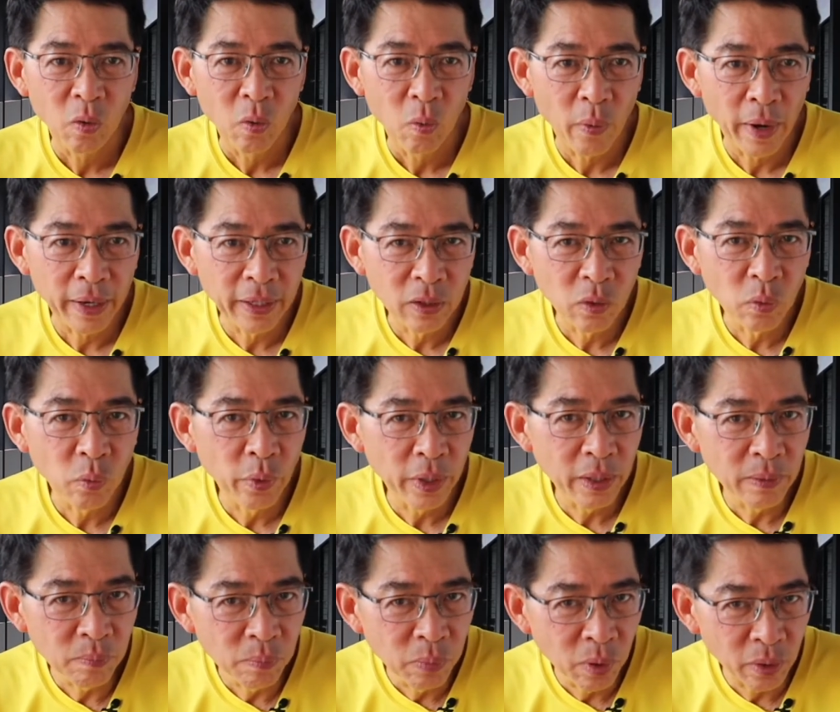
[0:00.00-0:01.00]
when the
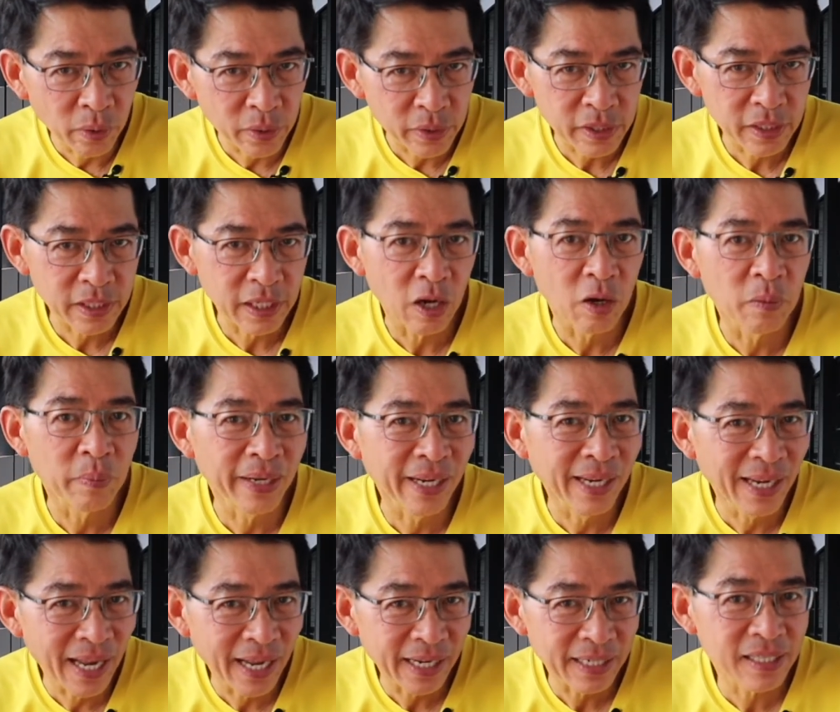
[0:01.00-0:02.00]
wind blows, there will be
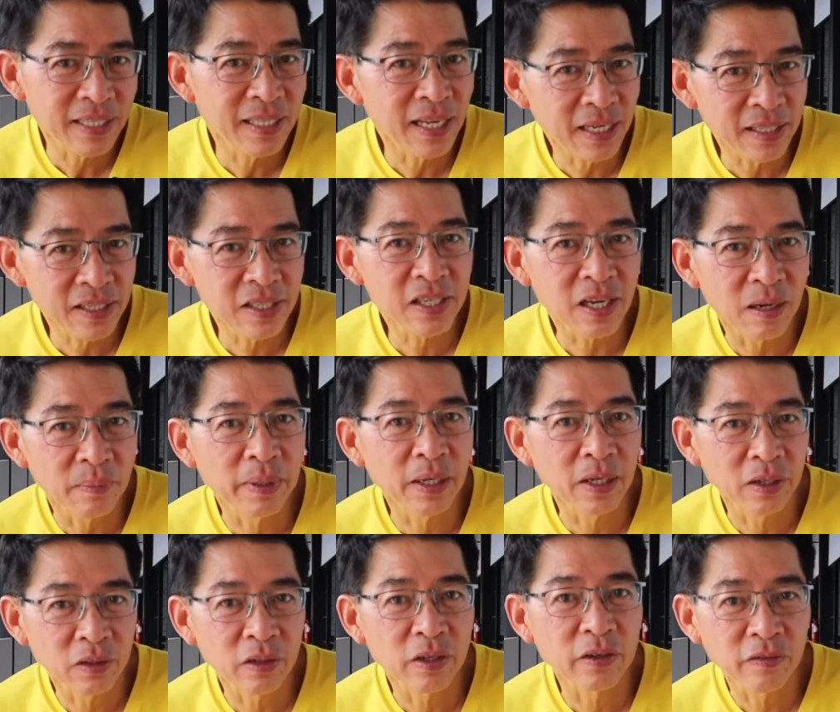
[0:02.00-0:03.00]
less dust coming
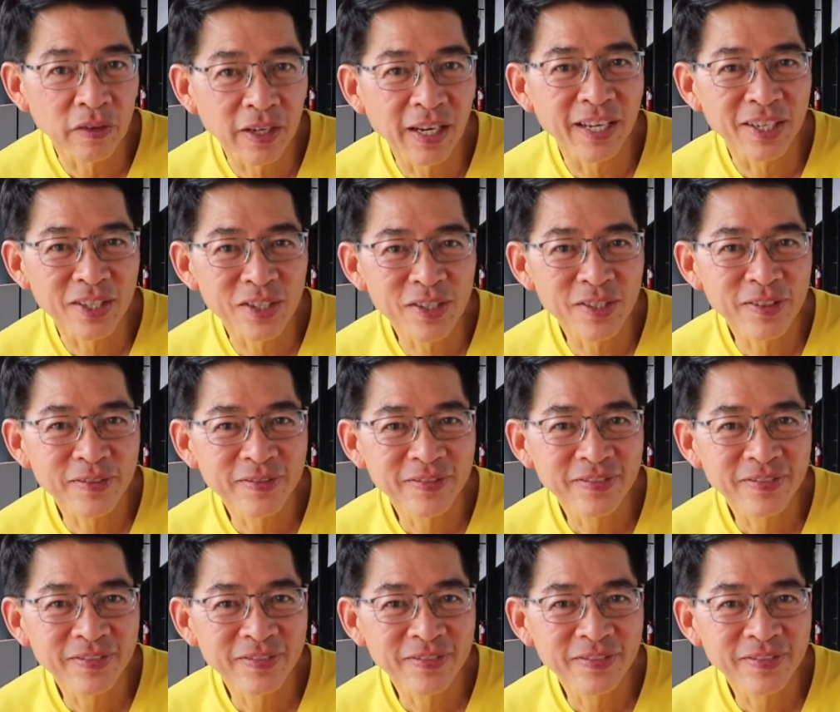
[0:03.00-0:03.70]
into the village.